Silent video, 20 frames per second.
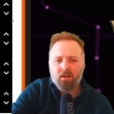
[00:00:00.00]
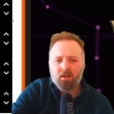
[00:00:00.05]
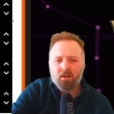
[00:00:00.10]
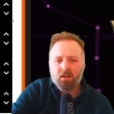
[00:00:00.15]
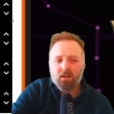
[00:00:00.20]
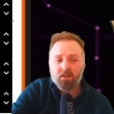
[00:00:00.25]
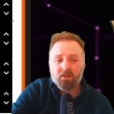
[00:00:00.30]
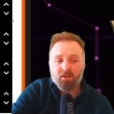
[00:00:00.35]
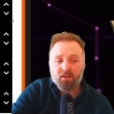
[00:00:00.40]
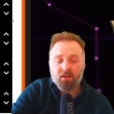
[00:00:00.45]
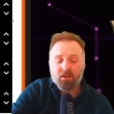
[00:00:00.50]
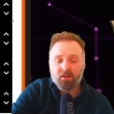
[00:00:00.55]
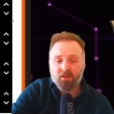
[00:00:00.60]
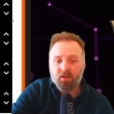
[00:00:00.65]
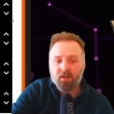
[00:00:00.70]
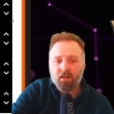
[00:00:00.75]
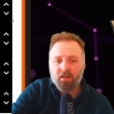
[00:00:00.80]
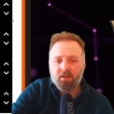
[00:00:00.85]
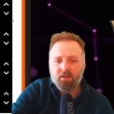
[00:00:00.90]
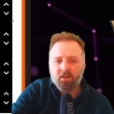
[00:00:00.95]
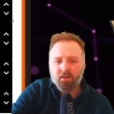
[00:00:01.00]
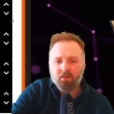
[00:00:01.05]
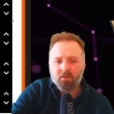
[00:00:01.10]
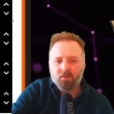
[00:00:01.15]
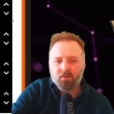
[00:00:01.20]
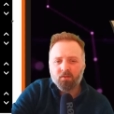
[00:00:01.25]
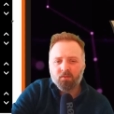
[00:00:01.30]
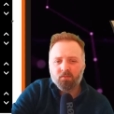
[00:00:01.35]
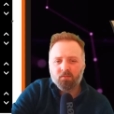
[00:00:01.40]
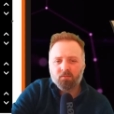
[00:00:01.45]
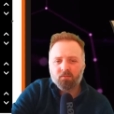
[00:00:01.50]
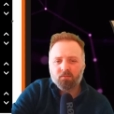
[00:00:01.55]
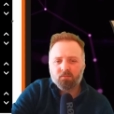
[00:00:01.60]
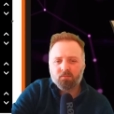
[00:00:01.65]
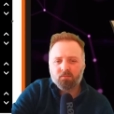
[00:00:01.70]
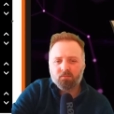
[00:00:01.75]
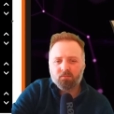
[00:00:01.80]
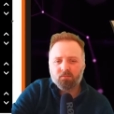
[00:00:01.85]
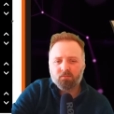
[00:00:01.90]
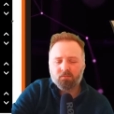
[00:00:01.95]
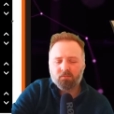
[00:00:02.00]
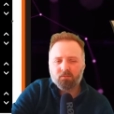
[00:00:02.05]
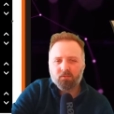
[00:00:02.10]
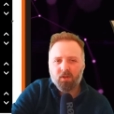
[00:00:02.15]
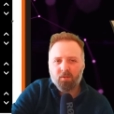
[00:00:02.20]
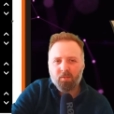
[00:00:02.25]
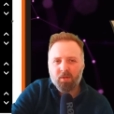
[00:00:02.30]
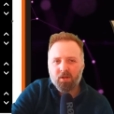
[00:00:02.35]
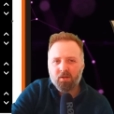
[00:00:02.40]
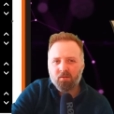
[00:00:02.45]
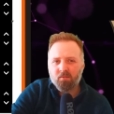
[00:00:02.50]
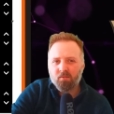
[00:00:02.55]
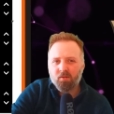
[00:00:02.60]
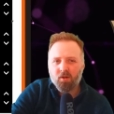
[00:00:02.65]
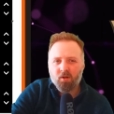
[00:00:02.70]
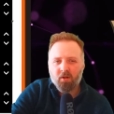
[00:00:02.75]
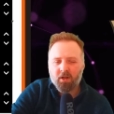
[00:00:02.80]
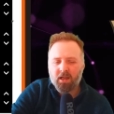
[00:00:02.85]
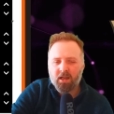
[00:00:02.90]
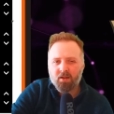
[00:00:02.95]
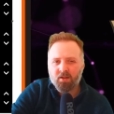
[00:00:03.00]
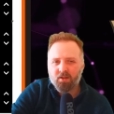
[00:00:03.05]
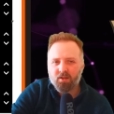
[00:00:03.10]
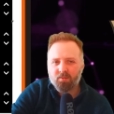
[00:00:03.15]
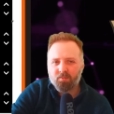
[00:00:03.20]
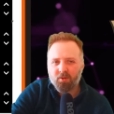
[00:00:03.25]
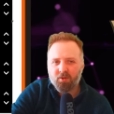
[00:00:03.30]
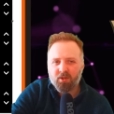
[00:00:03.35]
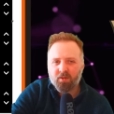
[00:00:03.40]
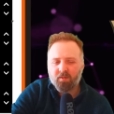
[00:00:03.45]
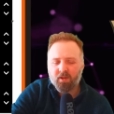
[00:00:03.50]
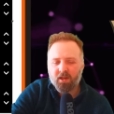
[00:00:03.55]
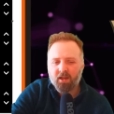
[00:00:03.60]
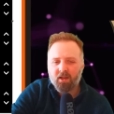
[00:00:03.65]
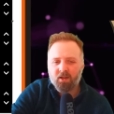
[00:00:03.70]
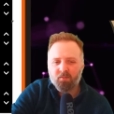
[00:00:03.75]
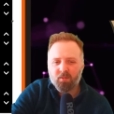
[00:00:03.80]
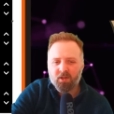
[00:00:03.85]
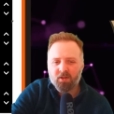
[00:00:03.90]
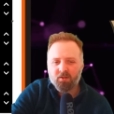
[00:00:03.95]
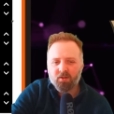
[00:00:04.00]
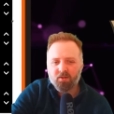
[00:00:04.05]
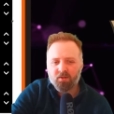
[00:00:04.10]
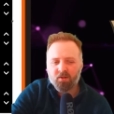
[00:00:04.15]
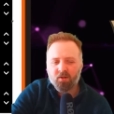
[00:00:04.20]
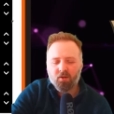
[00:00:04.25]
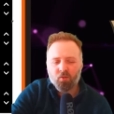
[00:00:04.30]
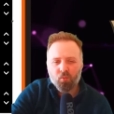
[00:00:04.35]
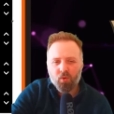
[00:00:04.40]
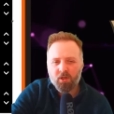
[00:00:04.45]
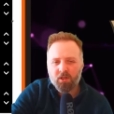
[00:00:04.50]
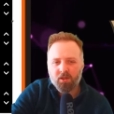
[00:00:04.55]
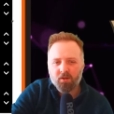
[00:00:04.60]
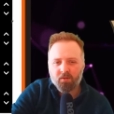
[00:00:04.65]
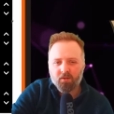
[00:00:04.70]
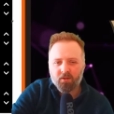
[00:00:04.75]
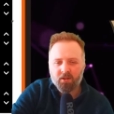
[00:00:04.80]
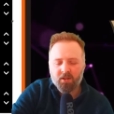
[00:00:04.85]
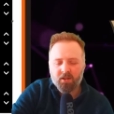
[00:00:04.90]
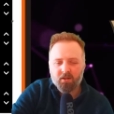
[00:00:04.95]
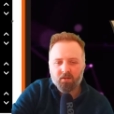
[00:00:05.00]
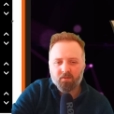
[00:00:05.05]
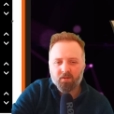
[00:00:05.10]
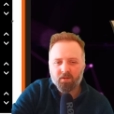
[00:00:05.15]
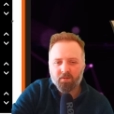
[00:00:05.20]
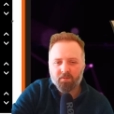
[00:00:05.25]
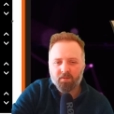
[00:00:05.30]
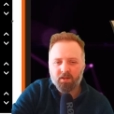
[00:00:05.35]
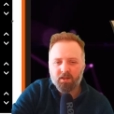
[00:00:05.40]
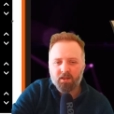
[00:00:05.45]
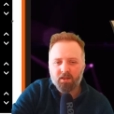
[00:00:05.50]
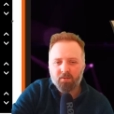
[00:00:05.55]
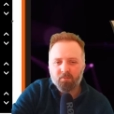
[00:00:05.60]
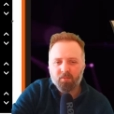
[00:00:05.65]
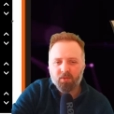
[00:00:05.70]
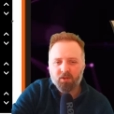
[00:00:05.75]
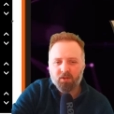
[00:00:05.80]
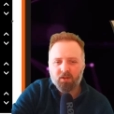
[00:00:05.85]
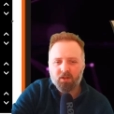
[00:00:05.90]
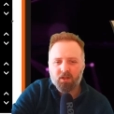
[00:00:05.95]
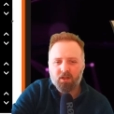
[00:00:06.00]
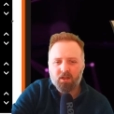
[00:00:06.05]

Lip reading: I'd say it's an A tier though. I mean, against specific enemies, it's going to win you the fight, but